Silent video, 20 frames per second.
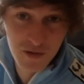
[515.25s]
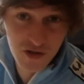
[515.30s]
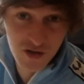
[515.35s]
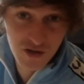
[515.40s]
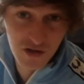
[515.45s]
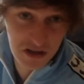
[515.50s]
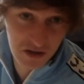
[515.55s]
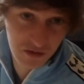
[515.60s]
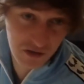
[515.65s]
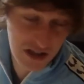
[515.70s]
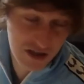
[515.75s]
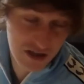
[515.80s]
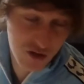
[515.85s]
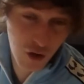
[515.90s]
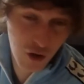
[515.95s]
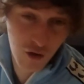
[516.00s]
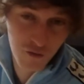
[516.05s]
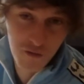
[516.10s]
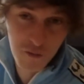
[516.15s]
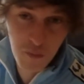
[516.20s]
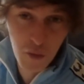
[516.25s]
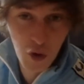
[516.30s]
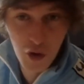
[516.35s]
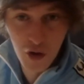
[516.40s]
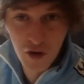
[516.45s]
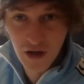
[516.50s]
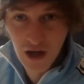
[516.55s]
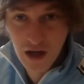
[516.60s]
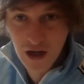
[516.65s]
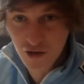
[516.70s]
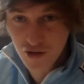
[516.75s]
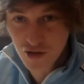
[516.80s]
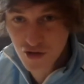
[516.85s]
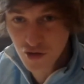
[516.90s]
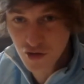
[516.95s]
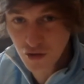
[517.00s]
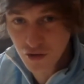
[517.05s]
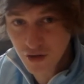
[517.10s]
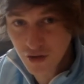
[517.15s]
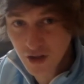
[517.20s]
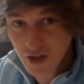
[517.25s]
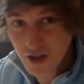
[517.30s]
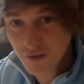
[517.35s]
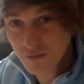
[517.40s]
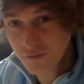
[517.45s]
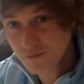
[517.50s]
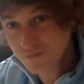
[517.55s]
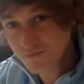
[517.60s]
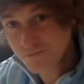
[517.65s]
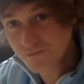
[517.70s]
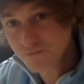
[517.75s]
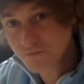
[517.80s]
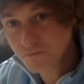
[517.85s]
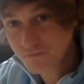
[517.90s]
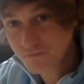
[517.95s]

So let's hope for more of that on Sunday. Yeah,